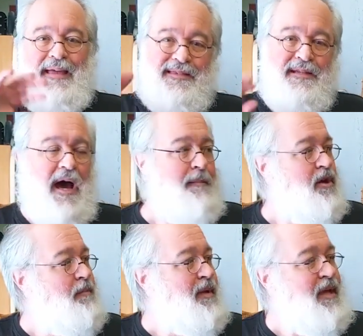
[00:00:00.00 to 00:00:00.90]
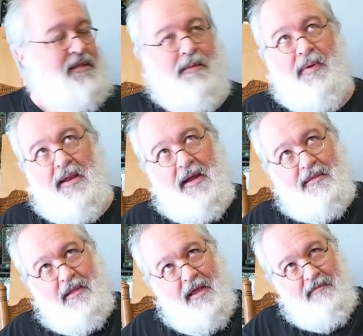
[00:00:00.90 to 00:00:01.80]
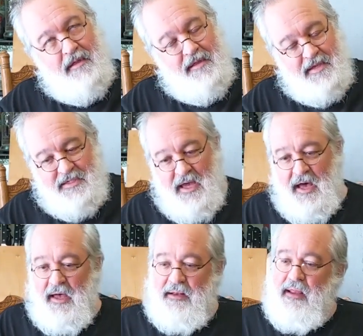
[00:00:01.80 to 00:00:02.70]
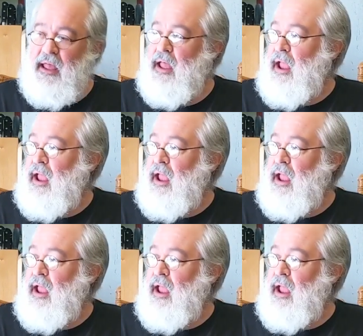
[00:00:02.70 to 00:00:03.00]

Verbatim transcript: that's nominal because depending on the level of the sun